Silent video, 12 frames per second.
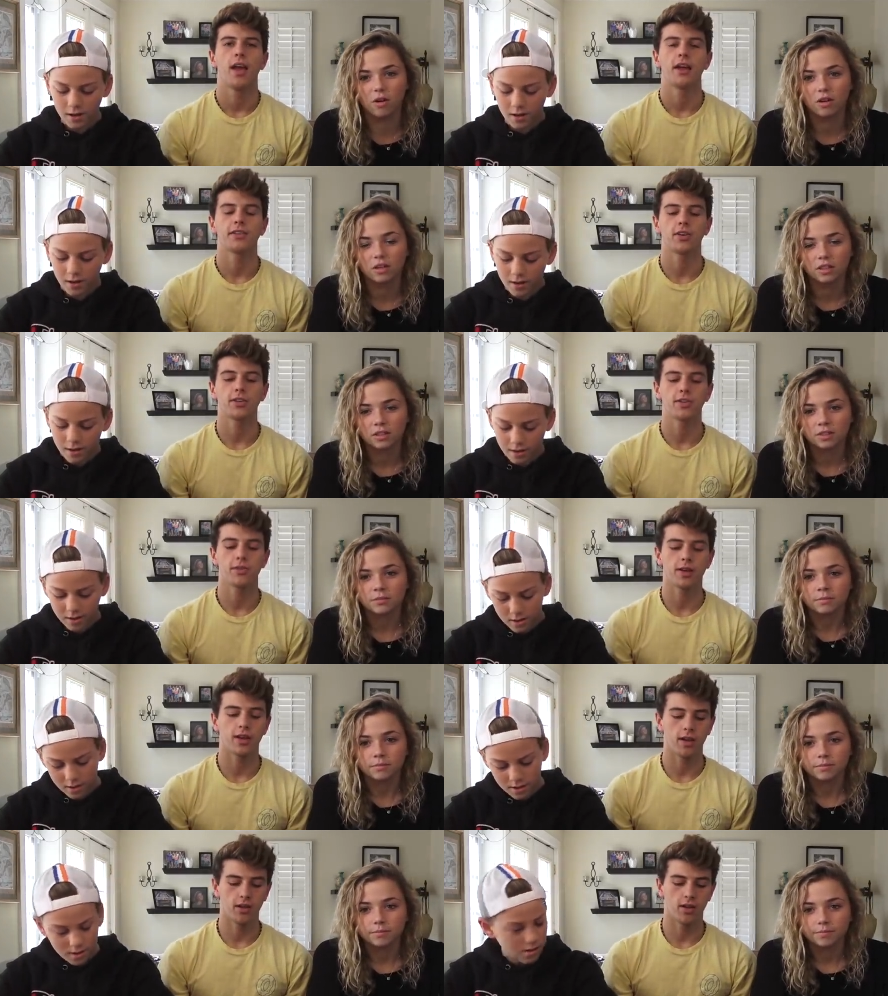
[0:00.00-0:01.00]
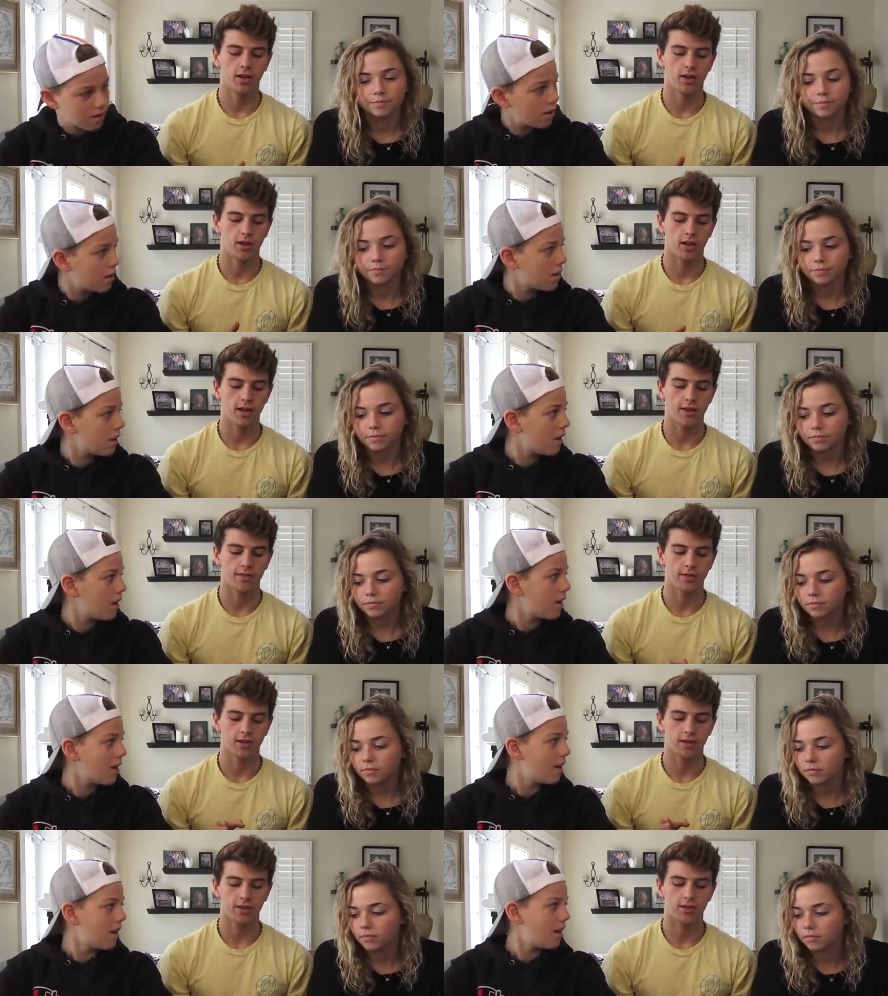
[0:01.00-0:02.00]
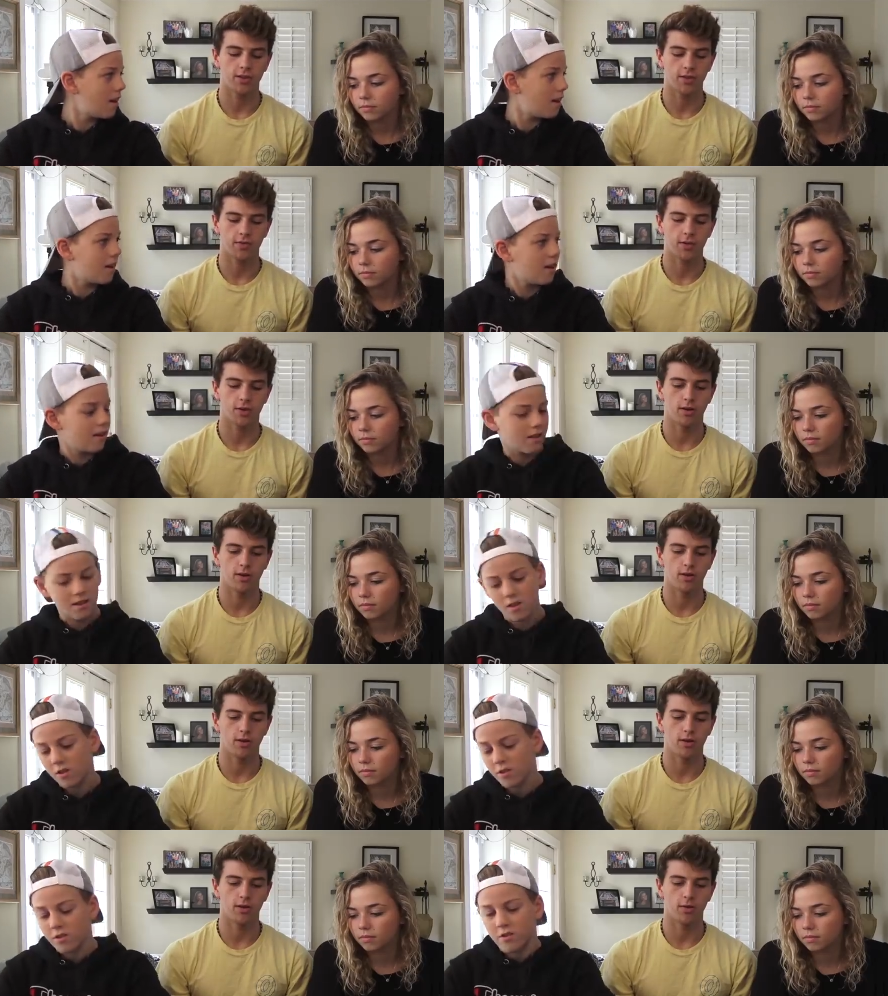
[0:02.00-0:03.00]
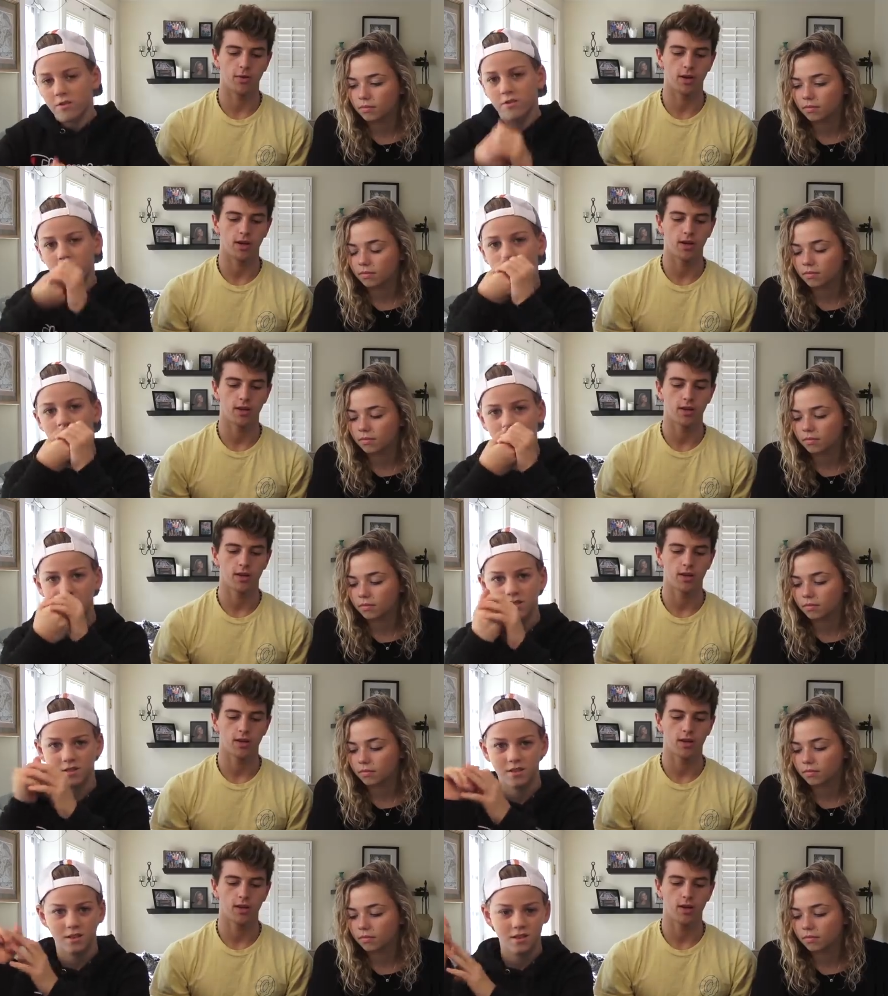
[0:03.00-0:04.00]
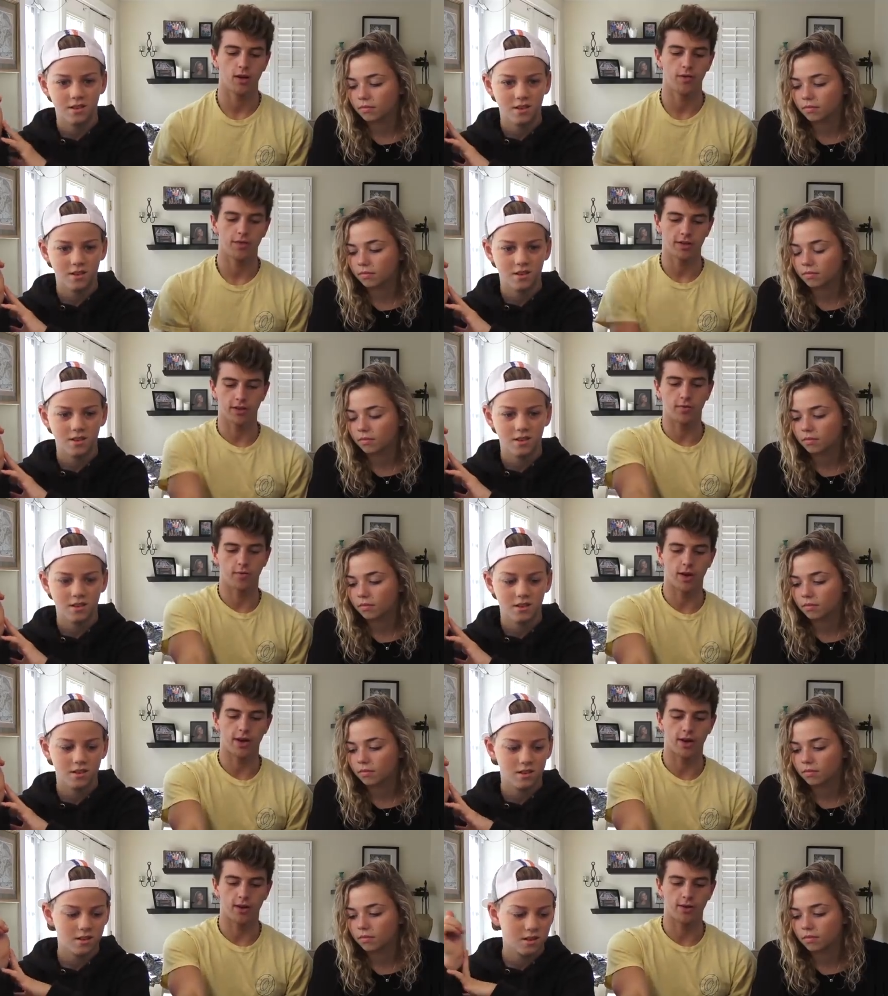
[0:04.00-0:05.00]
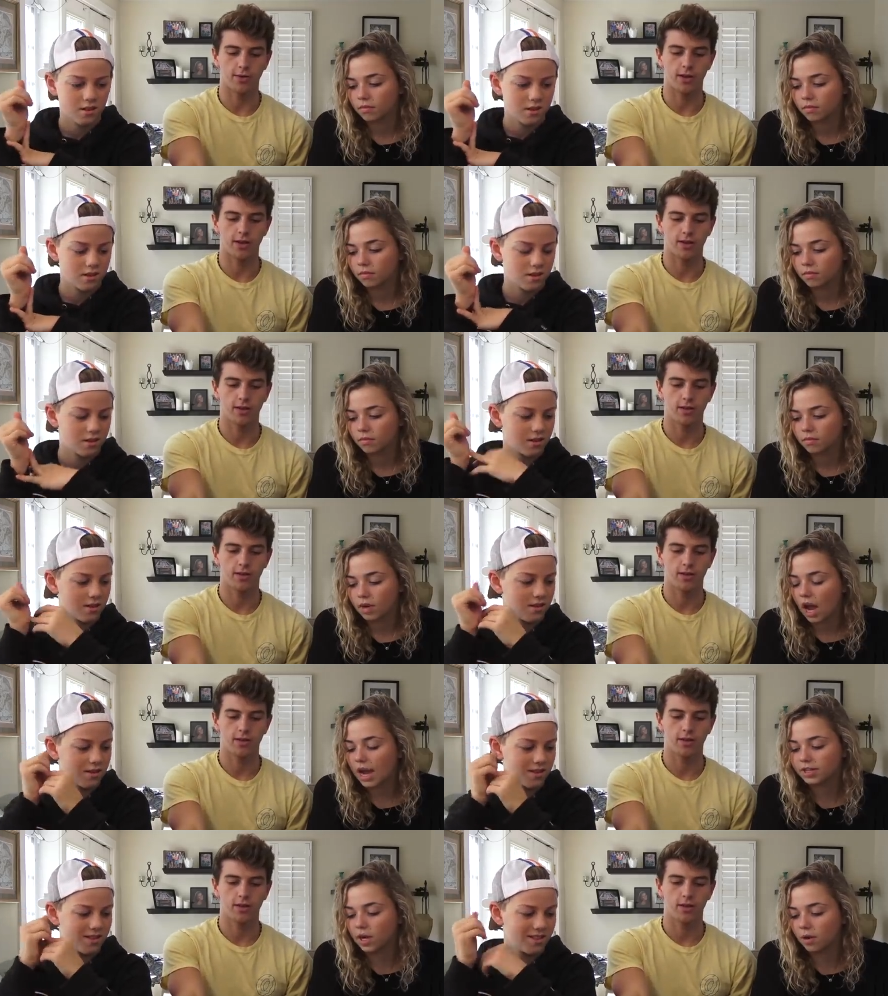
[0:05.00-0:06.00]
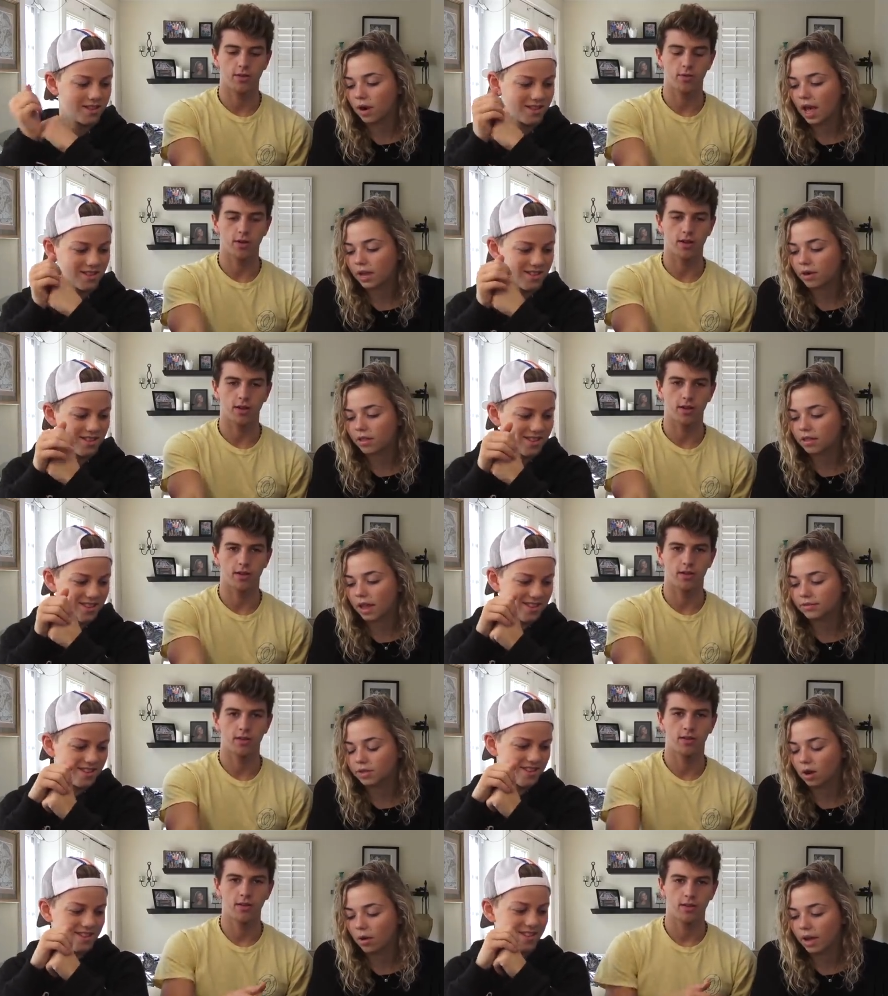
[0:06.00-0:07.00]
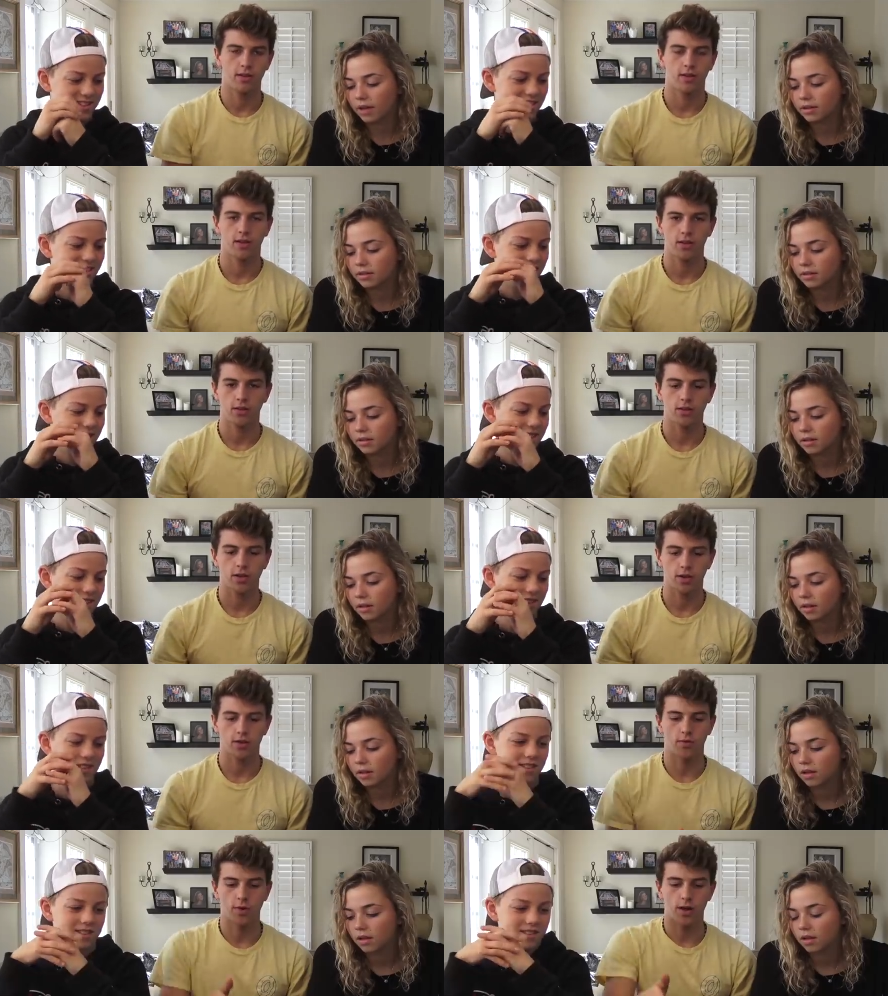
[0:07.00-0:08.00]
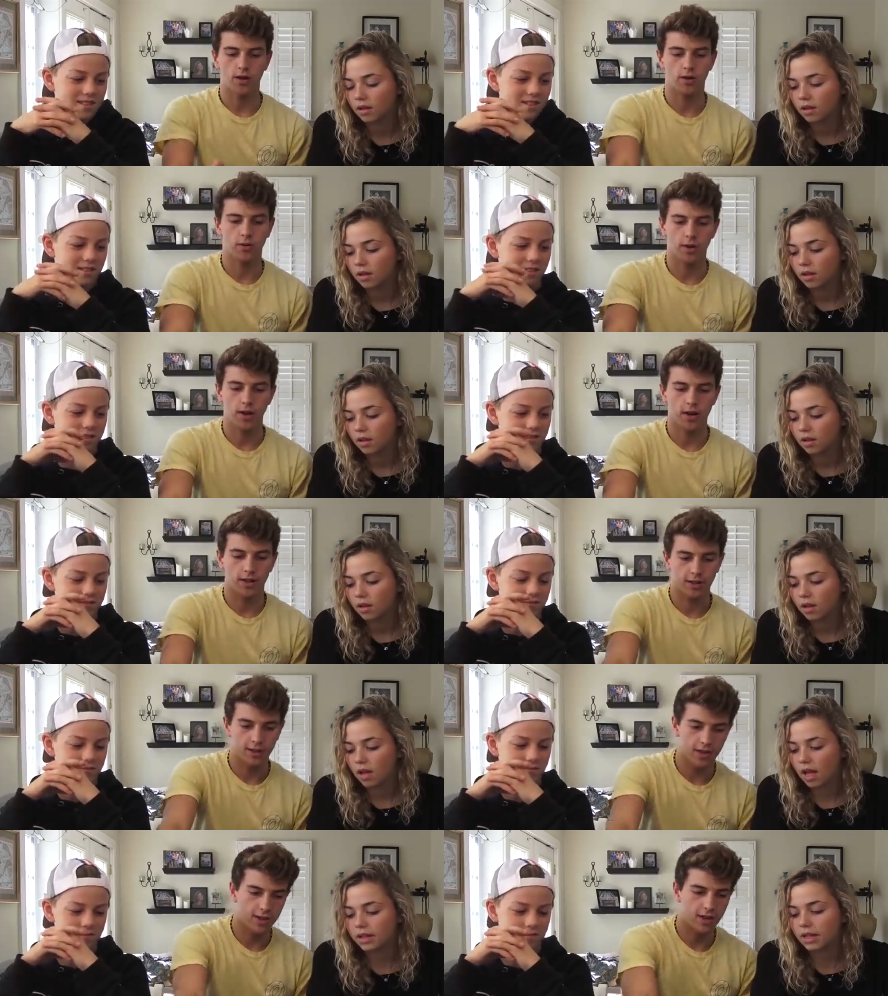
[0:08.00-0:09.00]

Speaker 1: as long as you get along, like as long as you go from the art hallway over to the right hallway.
Speaker 2: I don't. I go to the left hallway.
Speaker 1: You should go to the right hallway and then
Speaker 2: take.